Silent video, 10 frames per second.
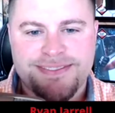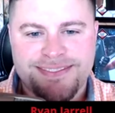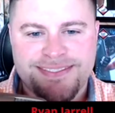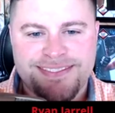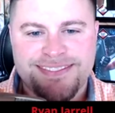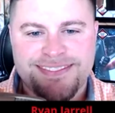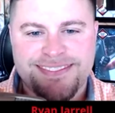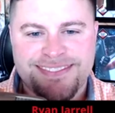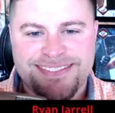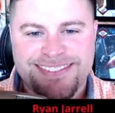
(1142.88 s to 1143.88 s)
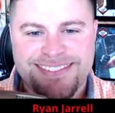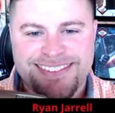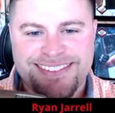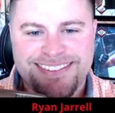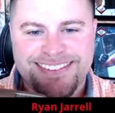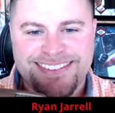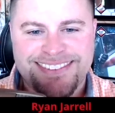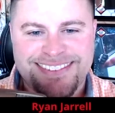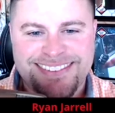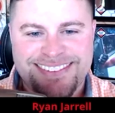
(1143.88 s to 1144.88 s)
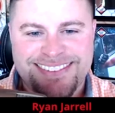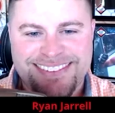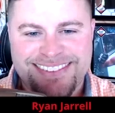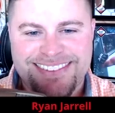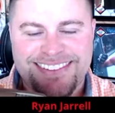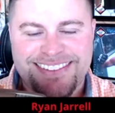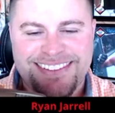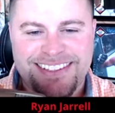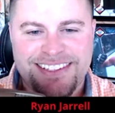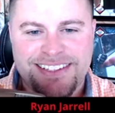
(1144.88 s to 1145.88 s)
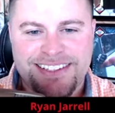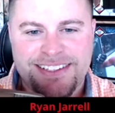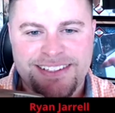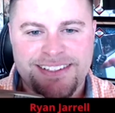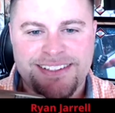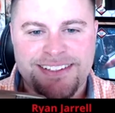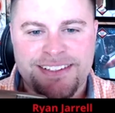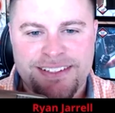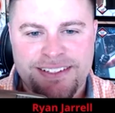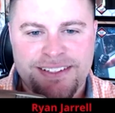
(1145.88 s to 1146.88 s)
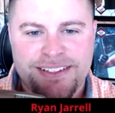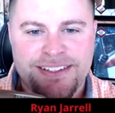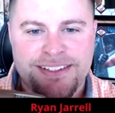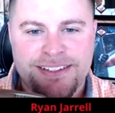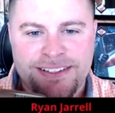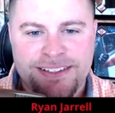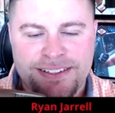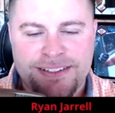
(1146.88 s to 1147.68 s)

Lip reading: (not speaking)